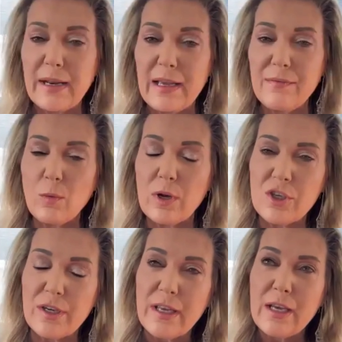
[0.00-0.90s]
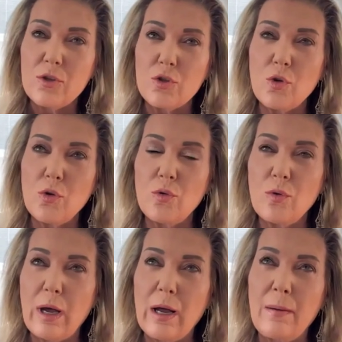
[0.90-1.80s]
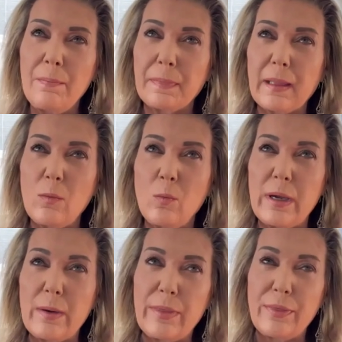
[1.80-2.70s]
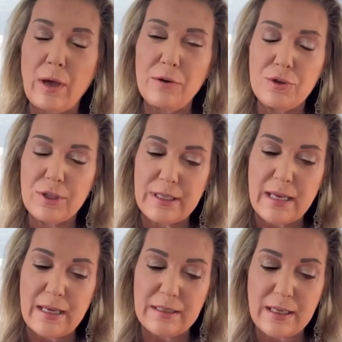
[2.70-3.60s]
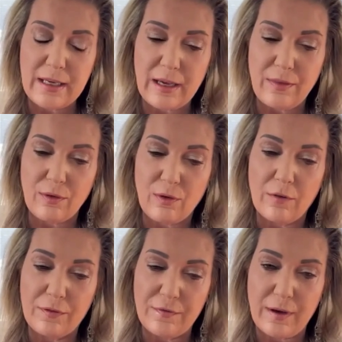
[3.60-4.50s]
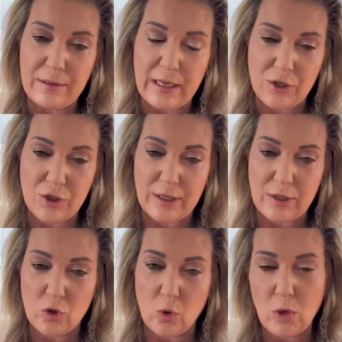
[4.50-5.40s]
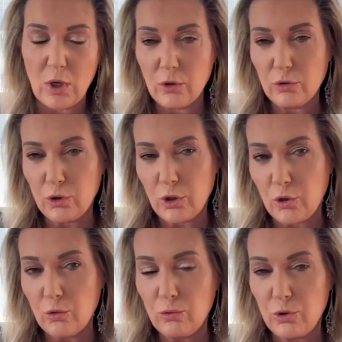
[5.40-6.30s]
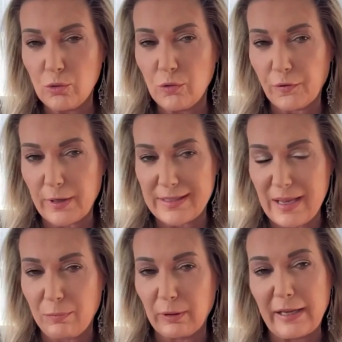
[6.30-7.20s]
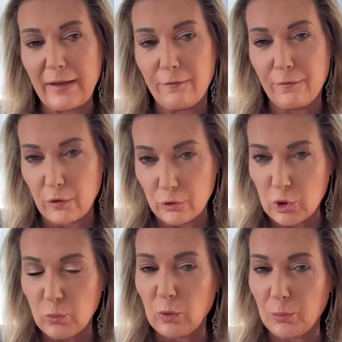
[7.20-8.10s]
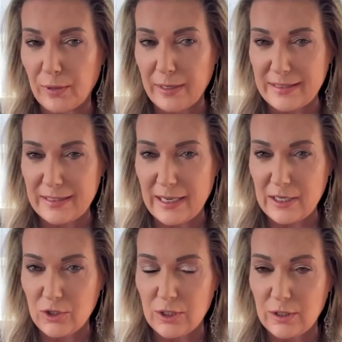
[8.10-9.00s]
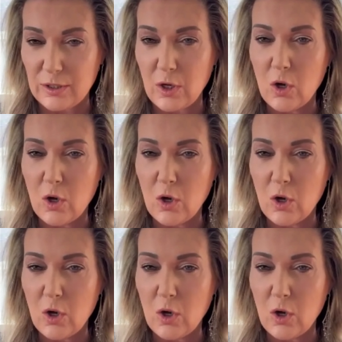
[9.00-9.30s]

I have a question. So with understanding the Coffee Foundation, so do you do, for example, like virtual presentations